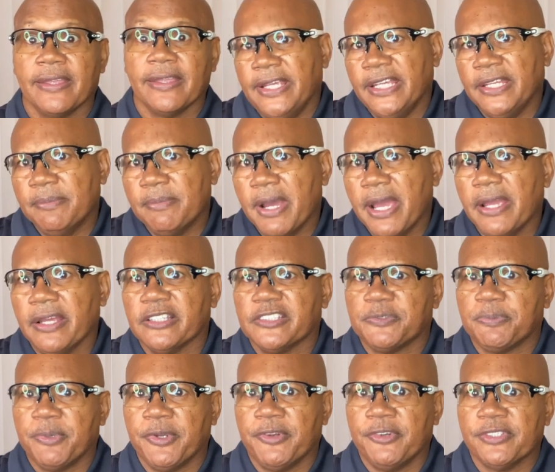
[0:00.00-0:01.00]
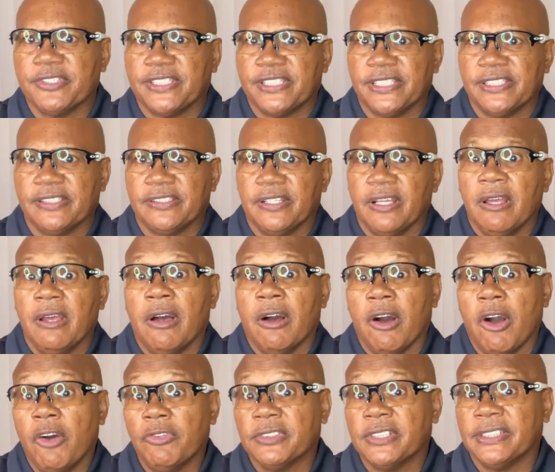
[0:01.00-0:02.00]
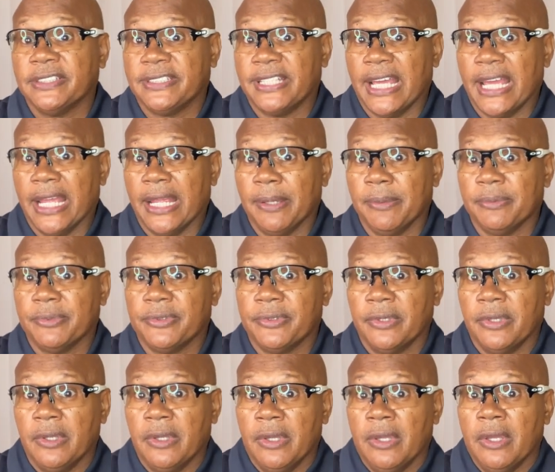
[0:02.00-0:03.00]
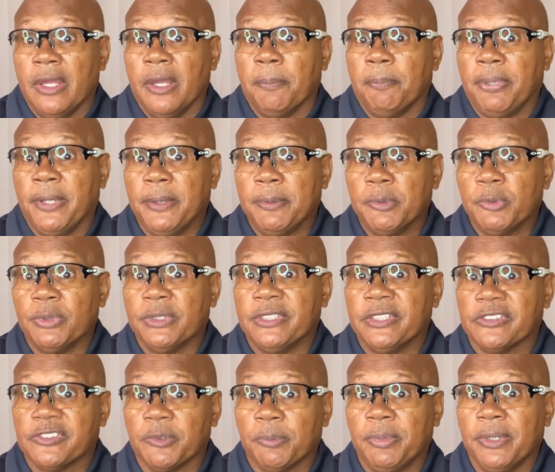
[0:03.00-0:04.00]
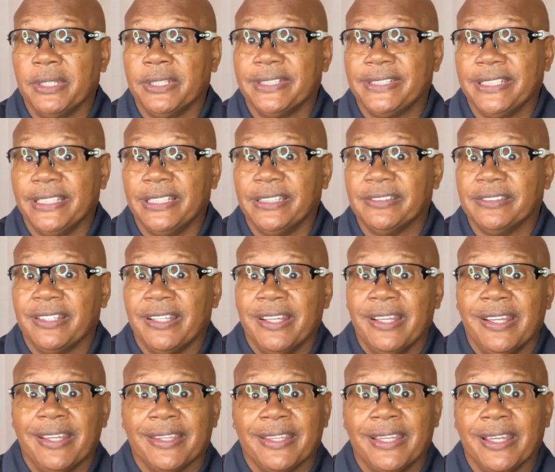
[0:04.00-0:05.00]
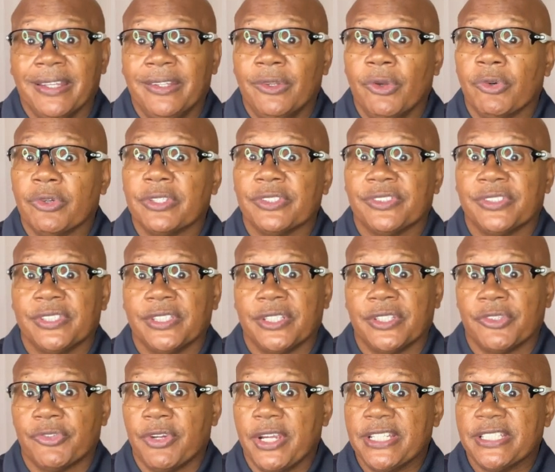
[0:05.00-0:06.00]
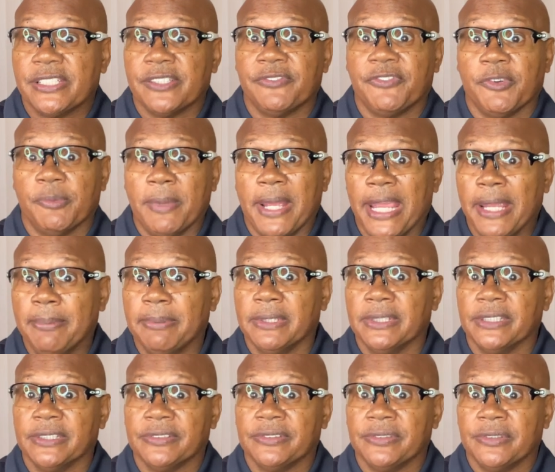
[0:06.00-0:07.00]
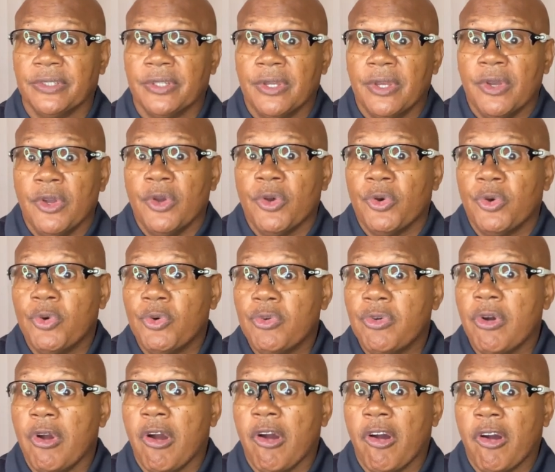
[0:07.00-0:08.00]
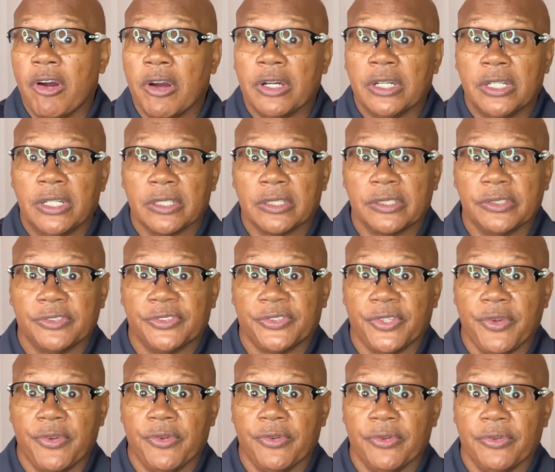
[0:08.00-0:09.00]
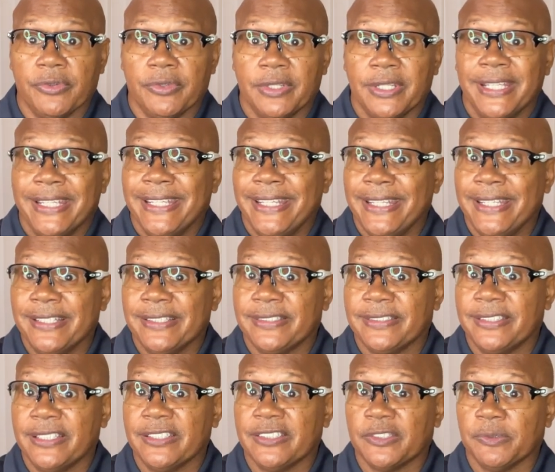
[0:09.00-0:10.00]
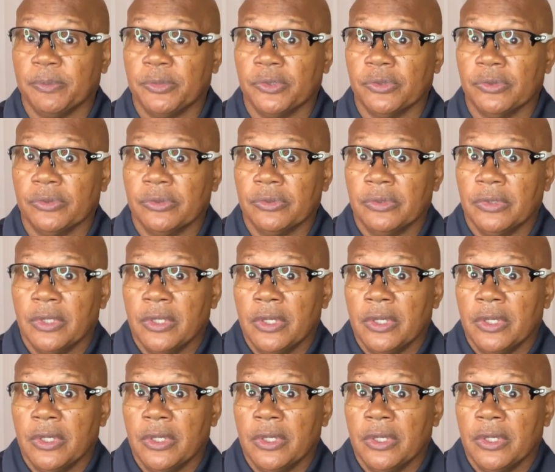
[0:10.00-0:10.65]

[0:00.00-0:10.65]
In my experiences, oftentimes people with disabilities get no consideration from ableists who are unconcerned, insensible,